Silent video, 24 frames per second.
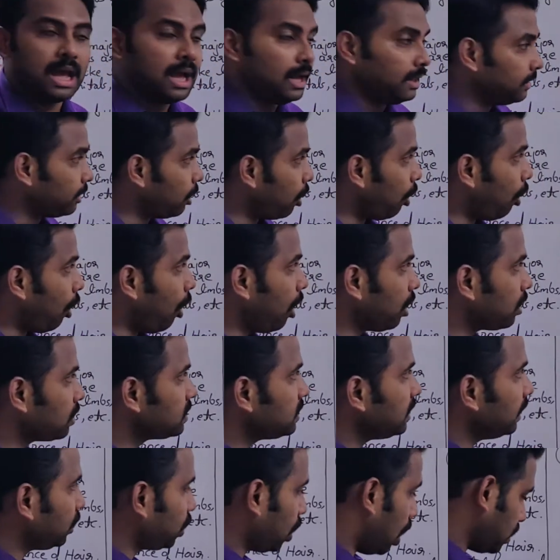The
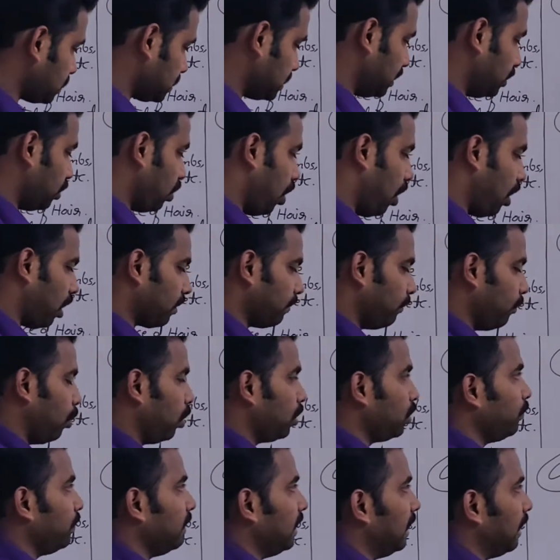oxytocin
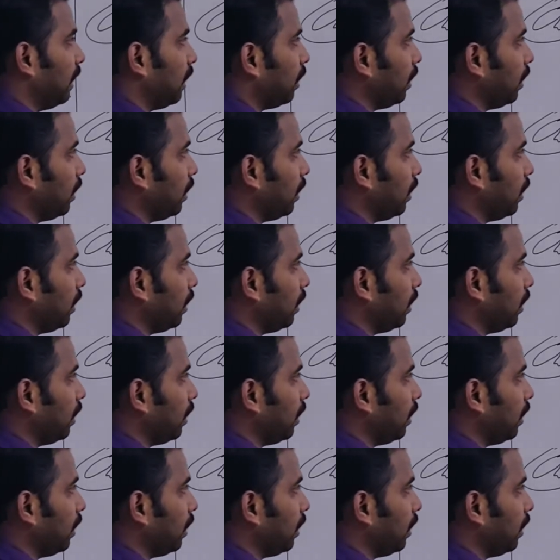hormone will